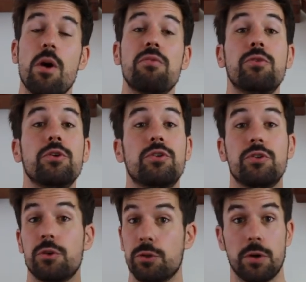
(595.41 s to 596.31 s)
raw food to
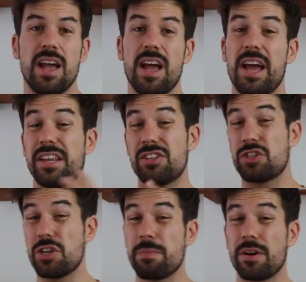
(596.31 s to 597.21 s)
your door and
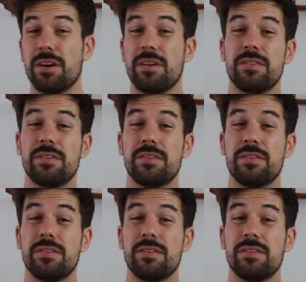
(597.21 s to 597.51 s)
it's cheaper